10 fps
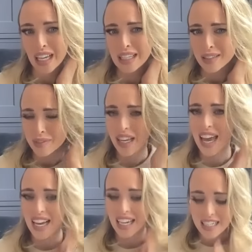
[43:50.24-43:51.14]
yeah because
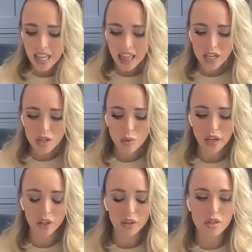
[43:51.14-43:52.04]
i think as well you know
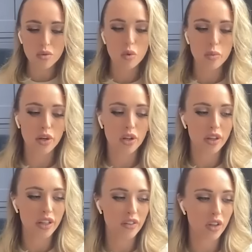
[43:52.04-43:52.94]
as a woman you give
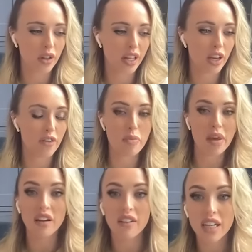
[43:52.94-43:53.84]
you know like you have a
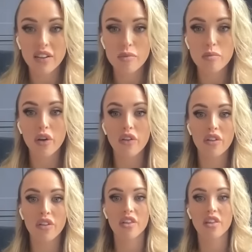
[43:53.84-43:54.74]
period every month you
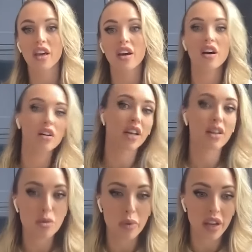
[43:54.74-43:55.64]
think oh that was a
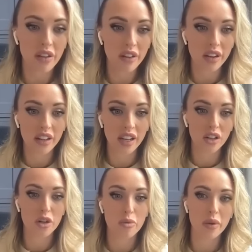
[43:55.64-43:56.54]
period that could have
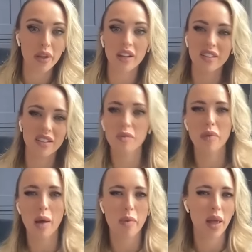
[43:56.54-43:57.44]
been a
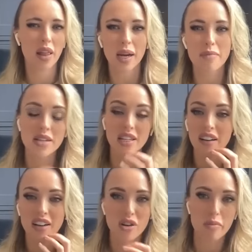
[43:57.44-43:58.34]
bit like a yeah. miscarriage
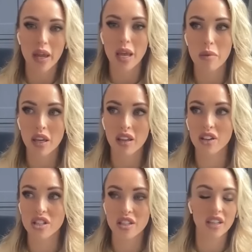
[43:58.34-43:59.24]
or a baby you just
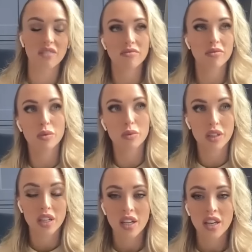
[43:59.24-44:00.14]
think mm.
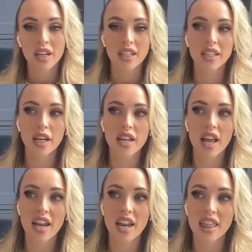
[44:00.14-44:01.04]
and then
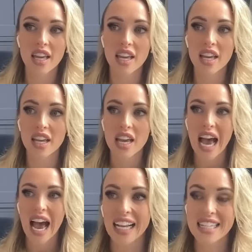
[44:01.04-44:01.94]
i think i
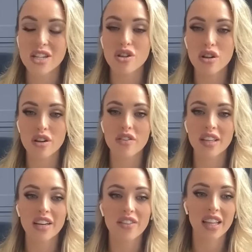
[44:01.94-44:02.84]
to sort of think
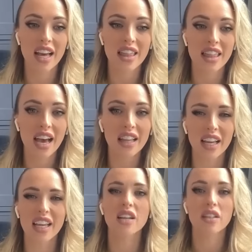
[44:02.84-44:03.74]
of it like that like
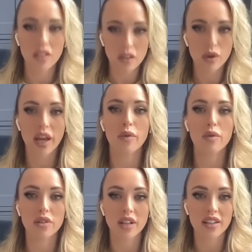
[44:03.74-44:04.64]
okay well
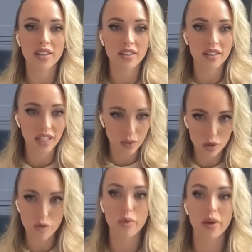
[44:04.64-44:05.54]
then it would have
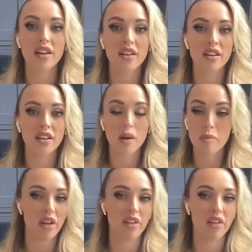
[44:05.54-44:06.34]
been a period